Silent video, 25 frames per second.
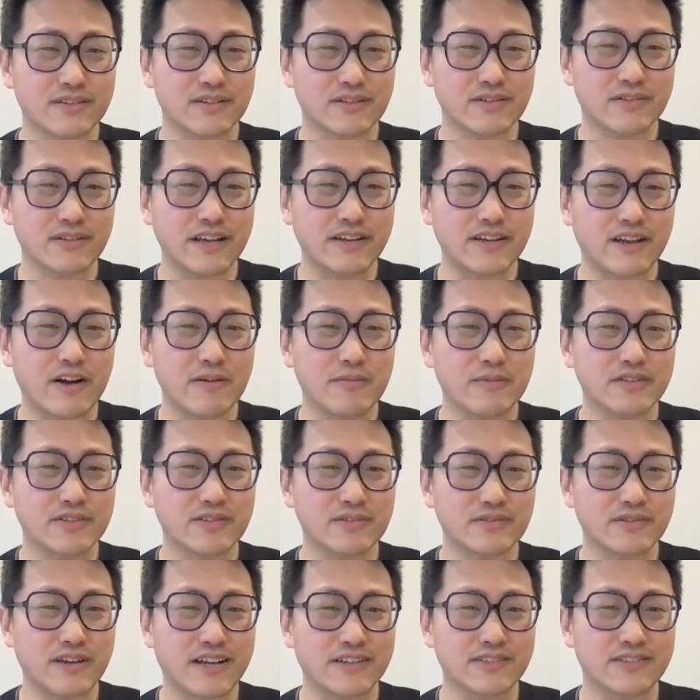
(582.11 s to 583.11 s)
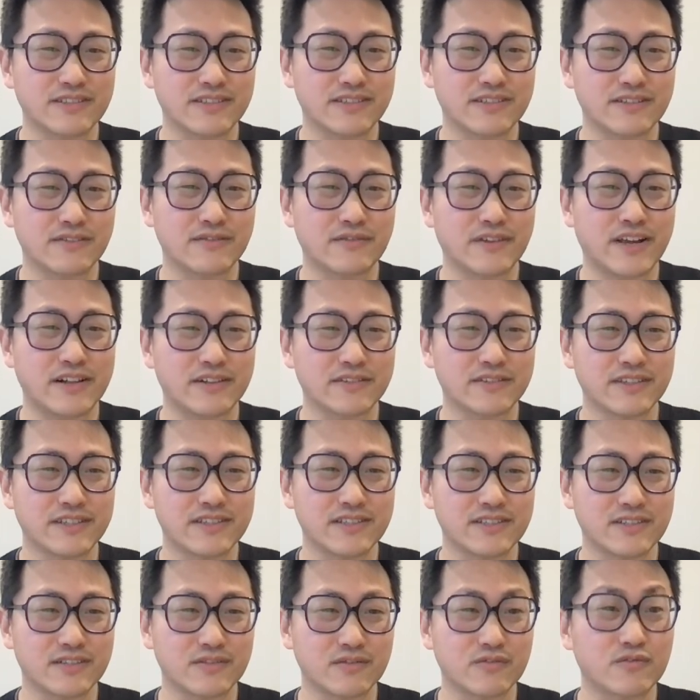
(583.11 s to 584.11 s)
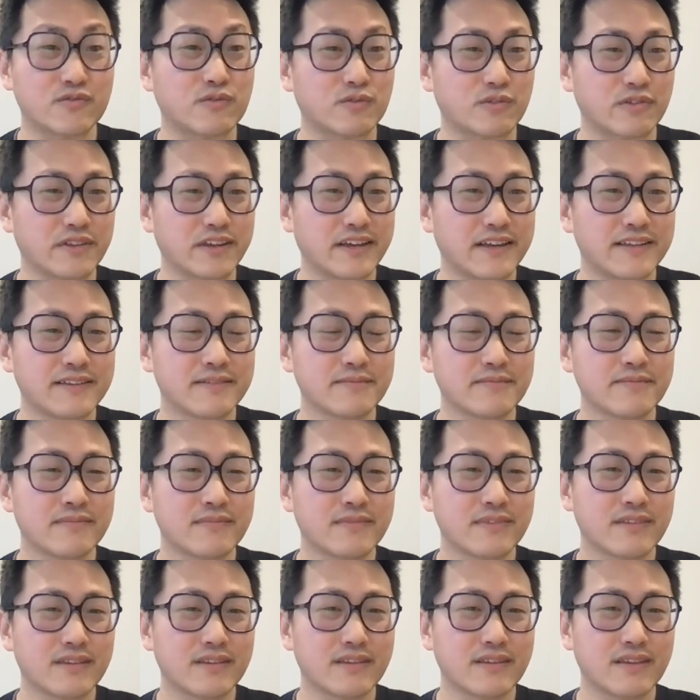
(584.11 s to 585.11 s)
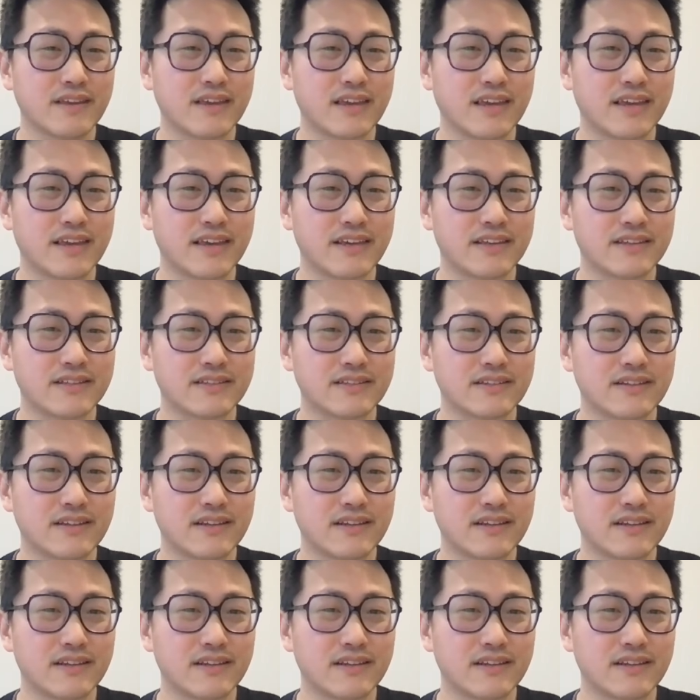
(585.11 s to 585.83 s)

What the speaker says: and how much do you actually do the validation for that? And